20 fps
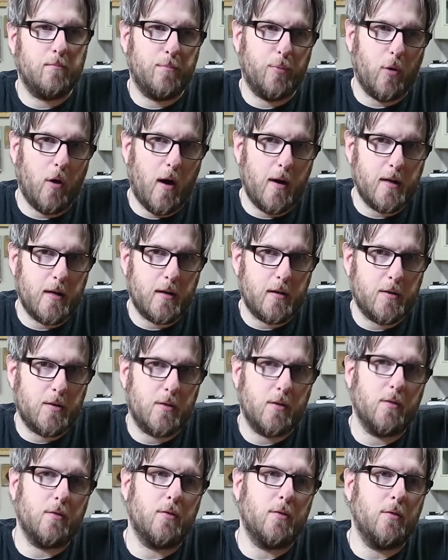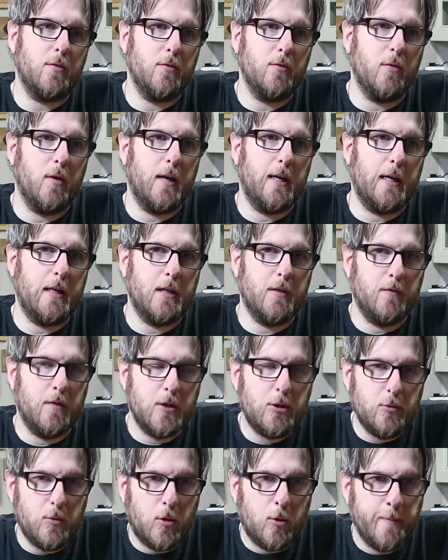products to an
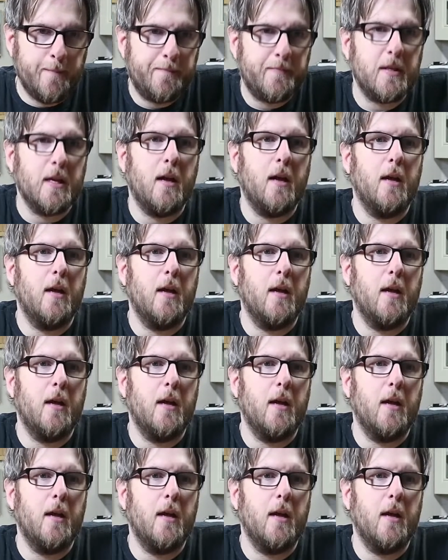individual,